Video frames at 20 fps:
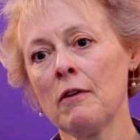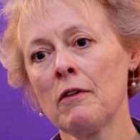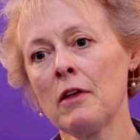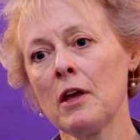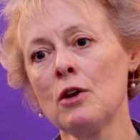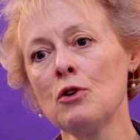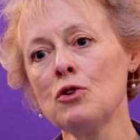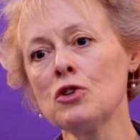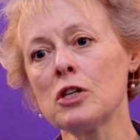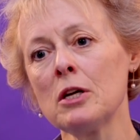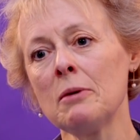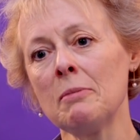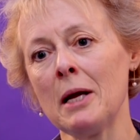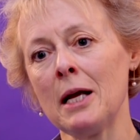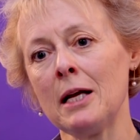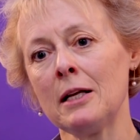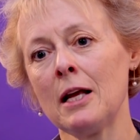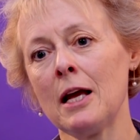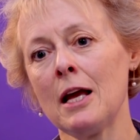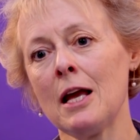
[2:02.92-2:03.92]
they usually
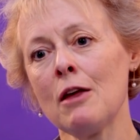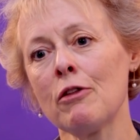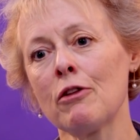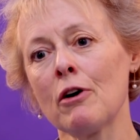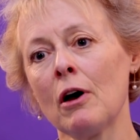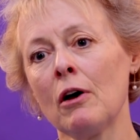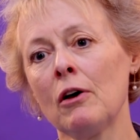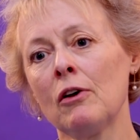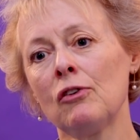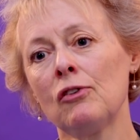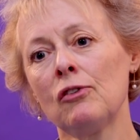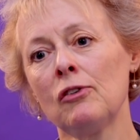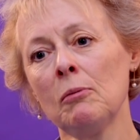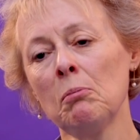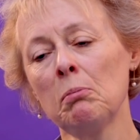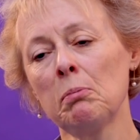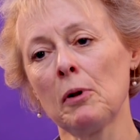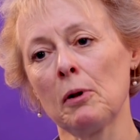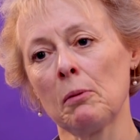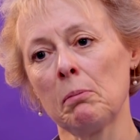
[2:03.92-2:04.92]
mean either
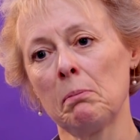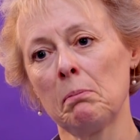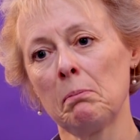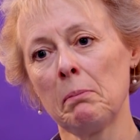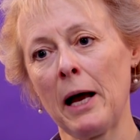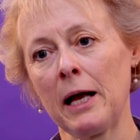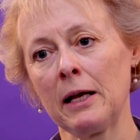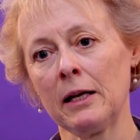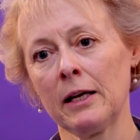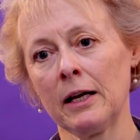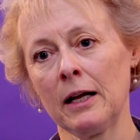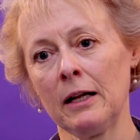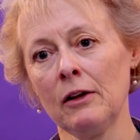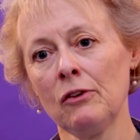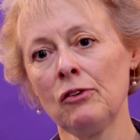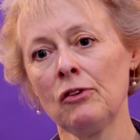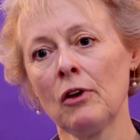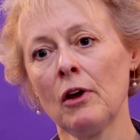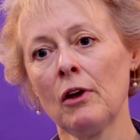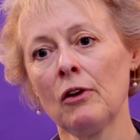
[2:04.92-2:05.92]
simple
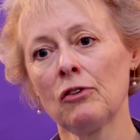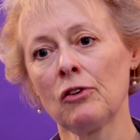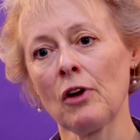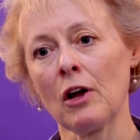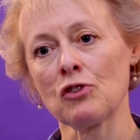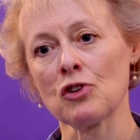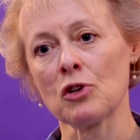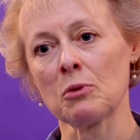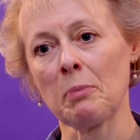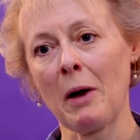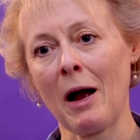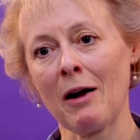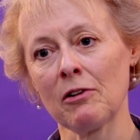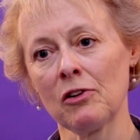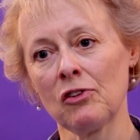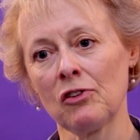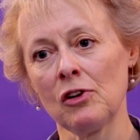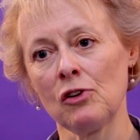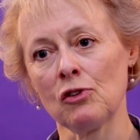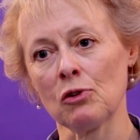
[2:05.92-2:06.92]
painkillers, such as
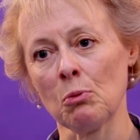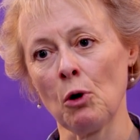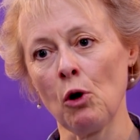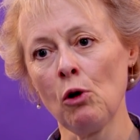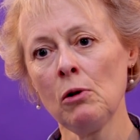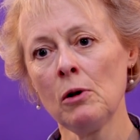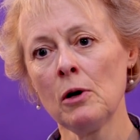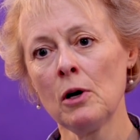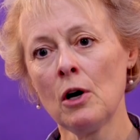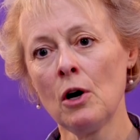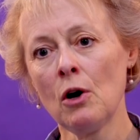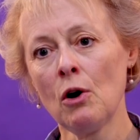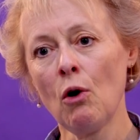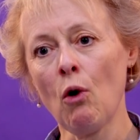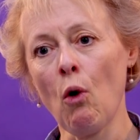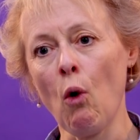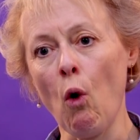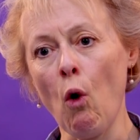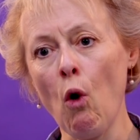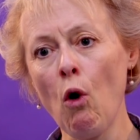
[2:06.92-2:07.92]
paracetamol,
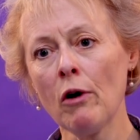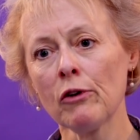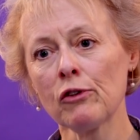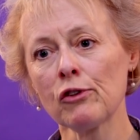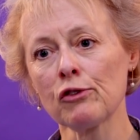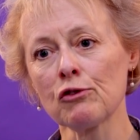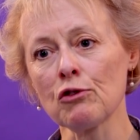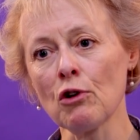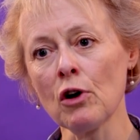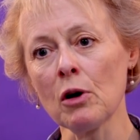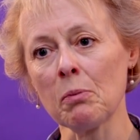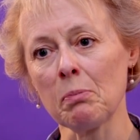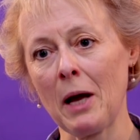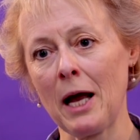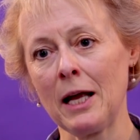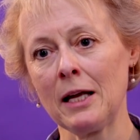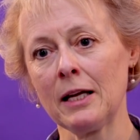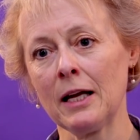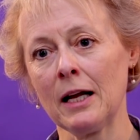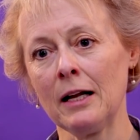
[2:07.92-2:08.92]
or stronger
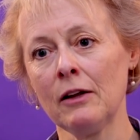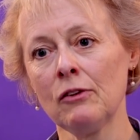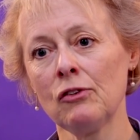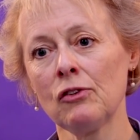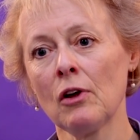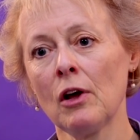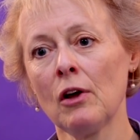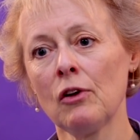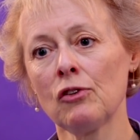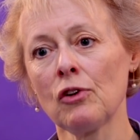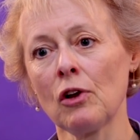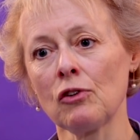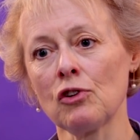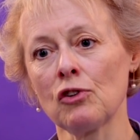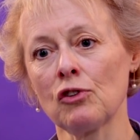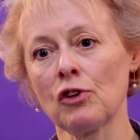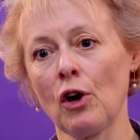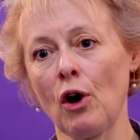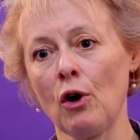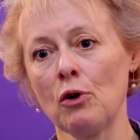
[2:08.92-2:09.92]
painkillers, such
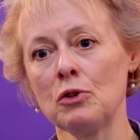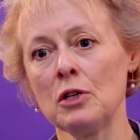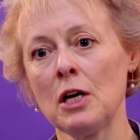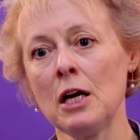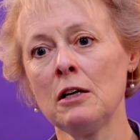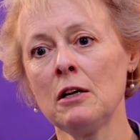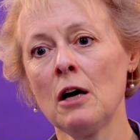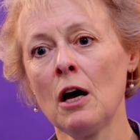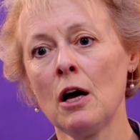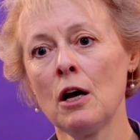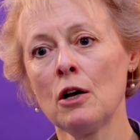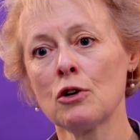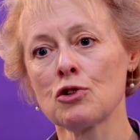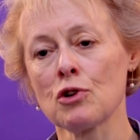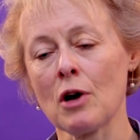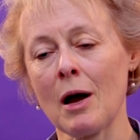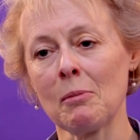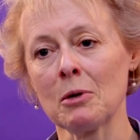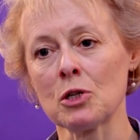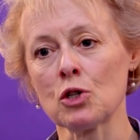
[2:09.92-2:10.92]
as codeine,
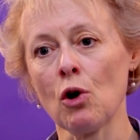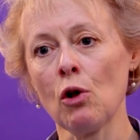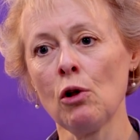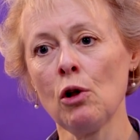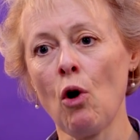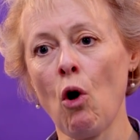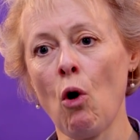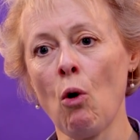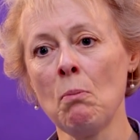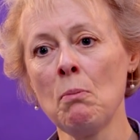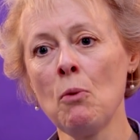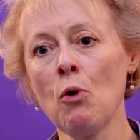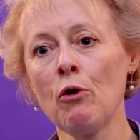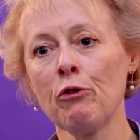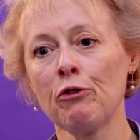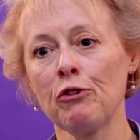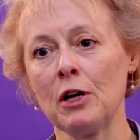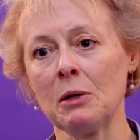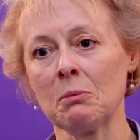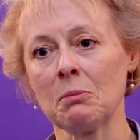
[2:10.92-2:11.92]
tramadol, or
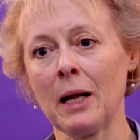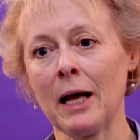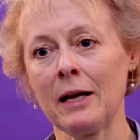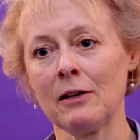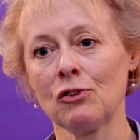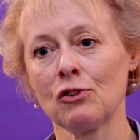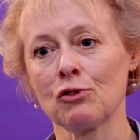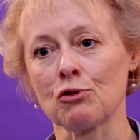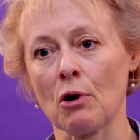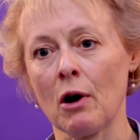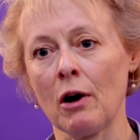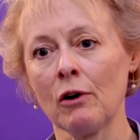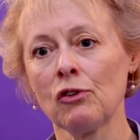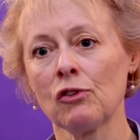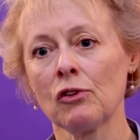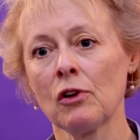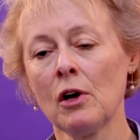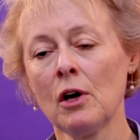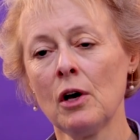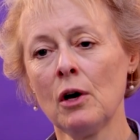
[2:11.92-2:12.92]
morphine-based
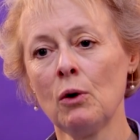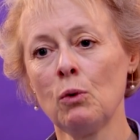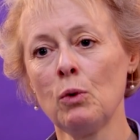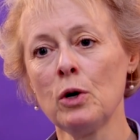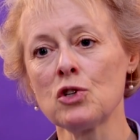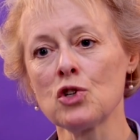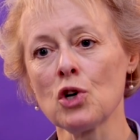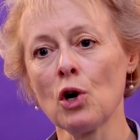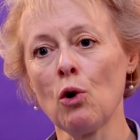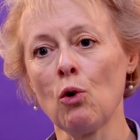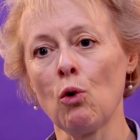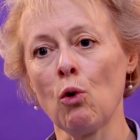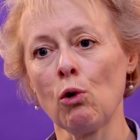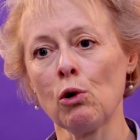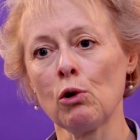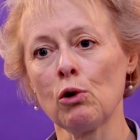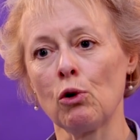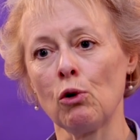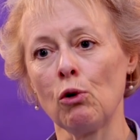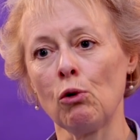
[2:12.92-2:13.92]
drugs, which are
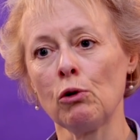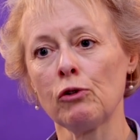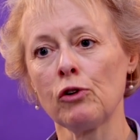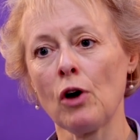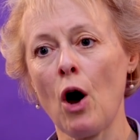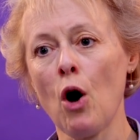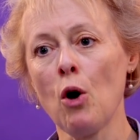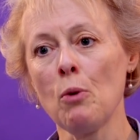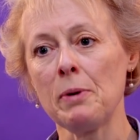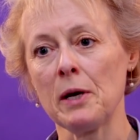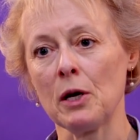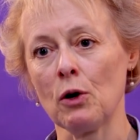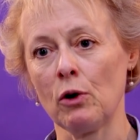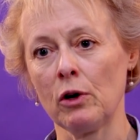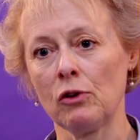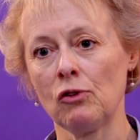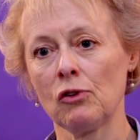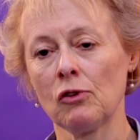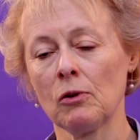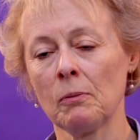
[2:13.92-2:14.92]
all called
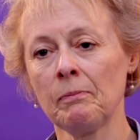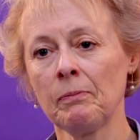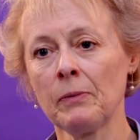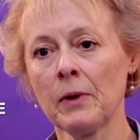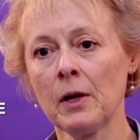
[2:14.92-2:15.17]
opioids.